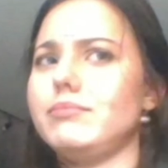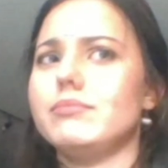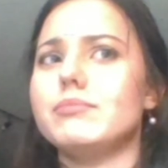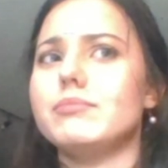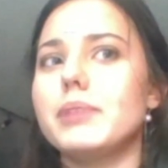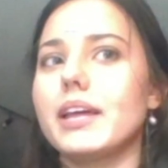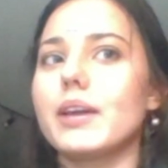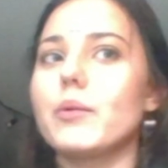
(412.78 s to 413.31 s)

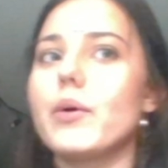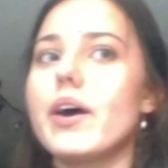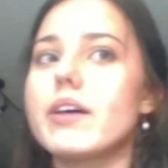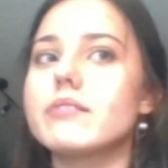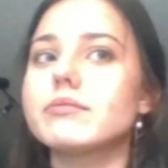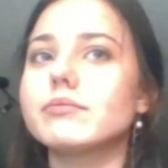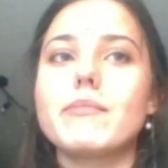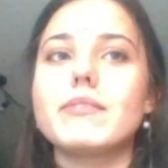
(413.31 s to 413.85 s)
Playing what?
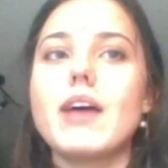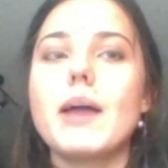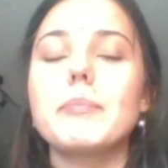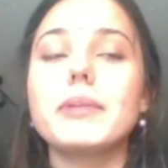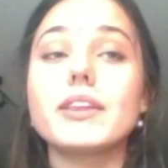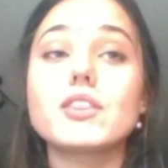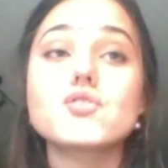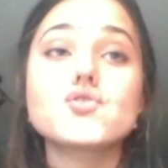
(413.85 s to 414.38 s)
I play the
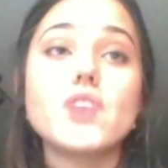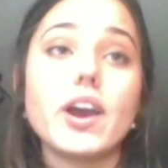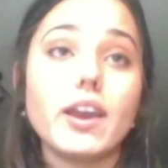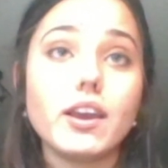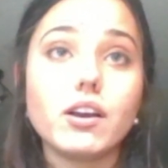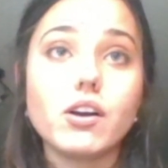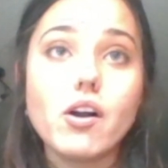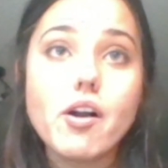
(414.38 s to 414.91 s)

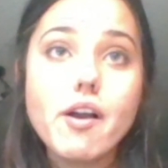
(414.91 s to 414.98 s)
triangle.